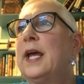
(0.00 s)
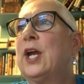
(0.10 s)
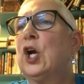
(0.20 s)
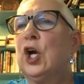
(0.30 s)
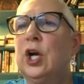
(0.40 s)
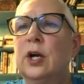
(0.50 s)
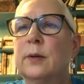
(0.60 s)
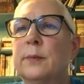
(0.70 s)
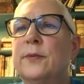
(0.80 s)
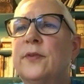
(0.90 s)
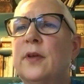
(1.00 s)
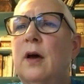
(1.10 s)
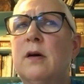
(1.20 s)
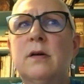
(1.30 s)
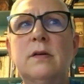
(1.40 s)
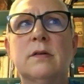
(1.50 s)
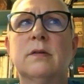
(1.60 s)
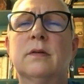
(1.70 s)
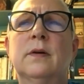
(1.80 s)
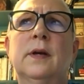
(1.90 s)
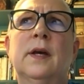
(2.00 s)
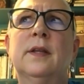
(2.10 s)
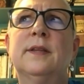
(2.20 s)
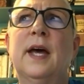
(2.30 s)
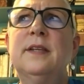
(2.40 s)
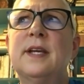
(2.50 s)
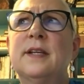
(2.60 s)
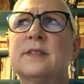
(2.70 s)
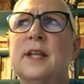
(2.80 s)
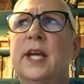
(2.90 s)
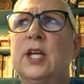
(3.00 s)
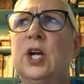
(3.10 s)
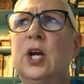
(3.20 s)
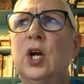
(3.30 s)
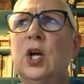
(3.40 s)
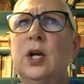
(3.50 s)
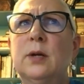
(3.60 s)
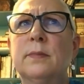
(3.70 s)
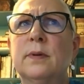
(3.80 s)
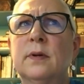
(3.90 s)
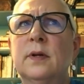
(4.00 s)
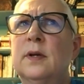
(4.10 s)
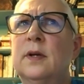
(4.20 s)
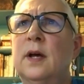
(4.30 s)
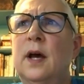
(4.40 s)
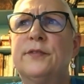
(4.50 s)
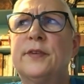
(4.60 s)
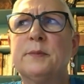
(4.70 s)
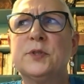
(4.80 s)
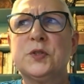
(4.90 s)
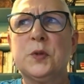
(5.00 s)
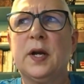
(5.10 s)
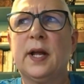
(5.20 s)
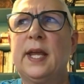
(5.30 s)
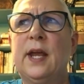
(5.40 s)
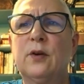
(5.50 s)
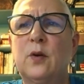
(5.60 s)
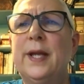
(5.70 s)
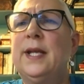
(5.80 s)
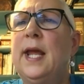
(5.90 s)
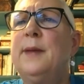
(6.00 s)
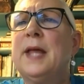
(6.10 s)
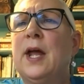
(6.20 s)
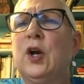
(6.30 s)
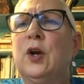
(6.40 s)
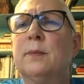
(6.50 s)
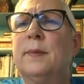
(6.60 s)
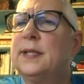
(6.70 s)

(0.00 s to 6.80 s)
like herbs. Oh, that tastes like an herb of some sort. I can't quite name that herb,